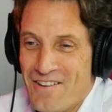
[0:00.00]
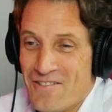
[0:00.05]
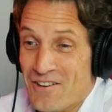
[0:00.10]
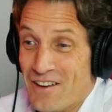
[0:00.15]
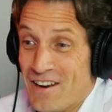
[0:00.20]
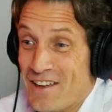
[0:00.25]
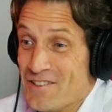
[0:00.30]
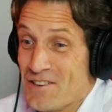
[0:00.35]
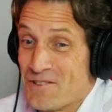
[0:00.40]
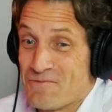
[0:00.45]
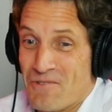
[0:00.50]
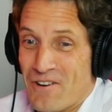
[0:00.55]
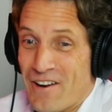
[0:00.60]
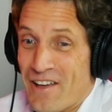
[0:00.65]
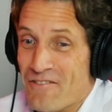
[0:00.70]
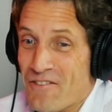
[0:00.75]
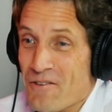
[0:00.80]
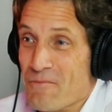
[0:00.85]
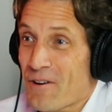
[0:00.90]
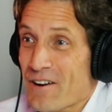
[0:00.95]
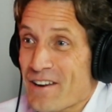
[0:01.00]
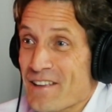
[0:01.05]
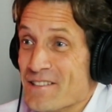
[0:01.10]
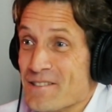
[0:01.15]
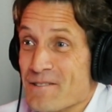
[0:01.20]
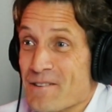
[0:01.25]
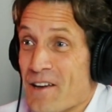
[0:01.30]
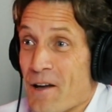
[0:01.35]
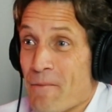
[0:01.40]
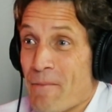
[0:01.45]
Well, I just want everybody
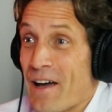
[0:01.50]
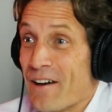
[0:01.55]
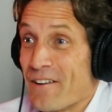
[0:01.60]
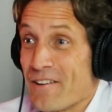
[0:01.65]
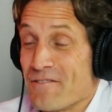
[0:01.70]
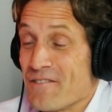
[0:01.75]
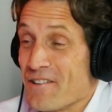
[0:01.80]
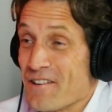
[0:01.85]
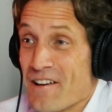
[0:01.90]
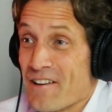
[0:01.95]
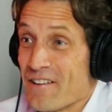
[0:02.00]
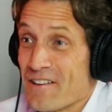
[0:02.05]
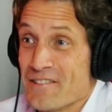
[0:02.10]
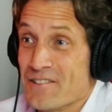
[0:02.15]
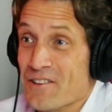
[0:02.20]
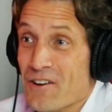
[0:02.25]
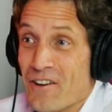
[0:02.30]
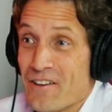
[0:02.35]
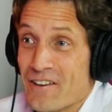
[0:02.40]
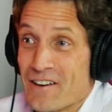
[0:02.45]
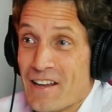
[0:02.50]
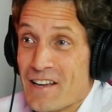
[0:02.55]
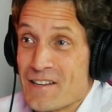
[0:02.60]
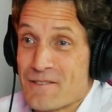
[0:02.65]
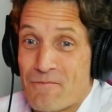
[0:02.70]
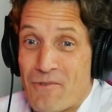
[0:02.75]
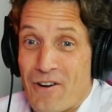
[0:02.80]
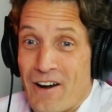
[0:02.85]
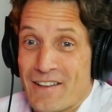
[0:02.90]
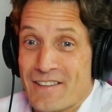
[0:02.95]
to come out of a Dollar
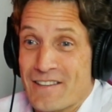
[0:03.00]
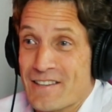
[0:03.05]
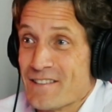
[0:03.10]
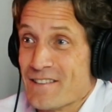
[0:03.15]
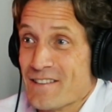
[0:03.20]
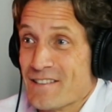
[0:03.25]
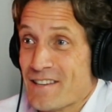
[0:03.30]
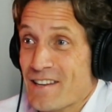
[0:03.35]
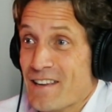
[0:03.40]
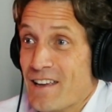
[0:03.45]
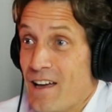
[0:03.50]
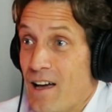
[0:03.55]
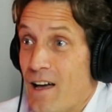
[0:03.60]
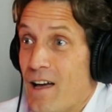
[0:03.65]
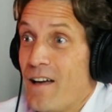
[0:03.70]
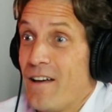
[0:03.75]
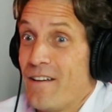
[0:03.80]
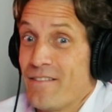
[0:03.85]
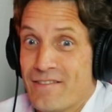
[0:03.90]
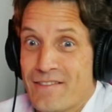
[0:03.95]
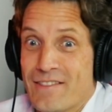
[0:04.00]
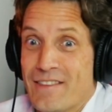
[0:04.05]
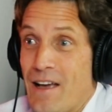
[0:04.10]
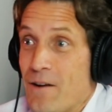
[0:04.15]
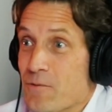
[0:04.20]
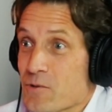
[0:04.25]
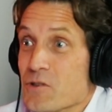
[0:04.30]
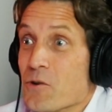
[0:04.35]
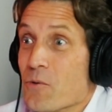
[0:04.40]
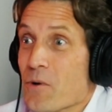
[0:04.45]
Clast practice and say,
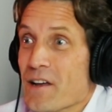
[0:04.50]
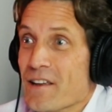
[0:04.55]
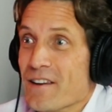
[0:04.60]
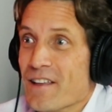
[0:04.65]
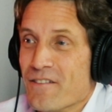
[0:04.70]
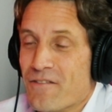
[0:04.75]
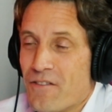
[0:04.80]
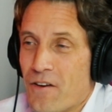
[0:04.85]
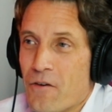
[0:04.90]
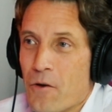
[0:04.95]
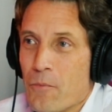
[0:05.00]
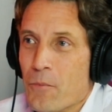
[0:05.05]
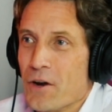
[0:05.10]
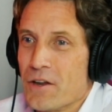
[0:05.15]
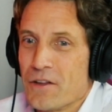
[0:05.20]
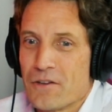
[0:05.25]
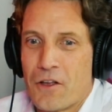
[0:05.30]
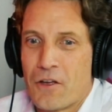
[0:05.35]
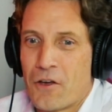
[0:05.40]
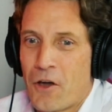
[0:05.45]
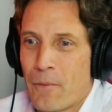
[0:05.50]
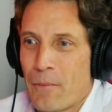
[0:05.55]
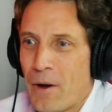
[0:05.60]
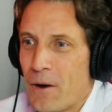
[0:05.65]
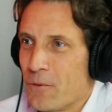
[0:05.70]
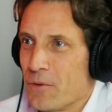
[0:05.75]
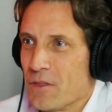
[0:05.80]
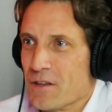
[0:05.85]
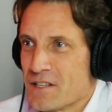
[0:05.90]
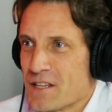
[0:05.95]
that was great. If everybody could come out
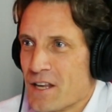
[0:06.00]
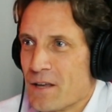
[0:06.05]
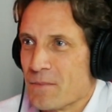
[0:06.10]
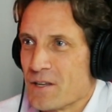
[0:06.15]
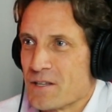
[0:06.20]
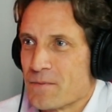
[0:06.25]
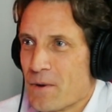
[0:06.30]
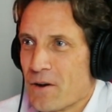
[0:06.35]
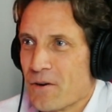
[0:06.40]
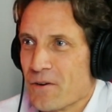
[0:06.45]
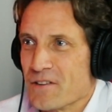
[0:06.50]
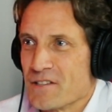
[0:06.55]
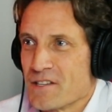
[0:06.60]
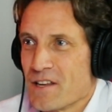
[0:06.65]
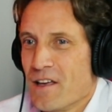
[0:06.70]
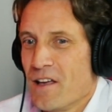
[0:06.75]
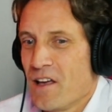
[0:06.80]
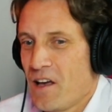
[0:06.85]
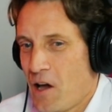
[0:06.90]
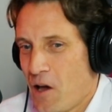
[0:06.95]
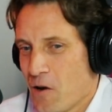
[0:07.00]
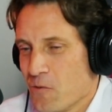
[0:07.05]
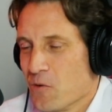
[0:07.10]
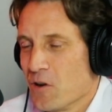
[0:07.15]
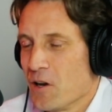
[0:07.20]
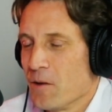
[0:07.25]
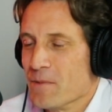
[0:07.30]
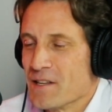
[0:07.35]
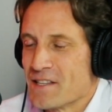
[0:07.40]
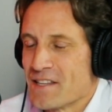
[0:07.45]
with the same experience, I'd
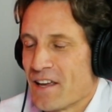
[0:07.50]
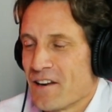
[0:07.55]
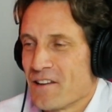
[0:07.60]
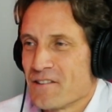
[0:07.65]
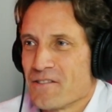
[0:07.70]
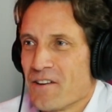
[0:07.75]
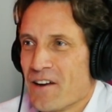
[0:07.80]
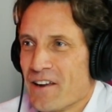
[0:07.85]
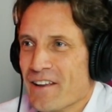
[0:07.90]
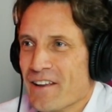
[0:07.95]
really be satisfied.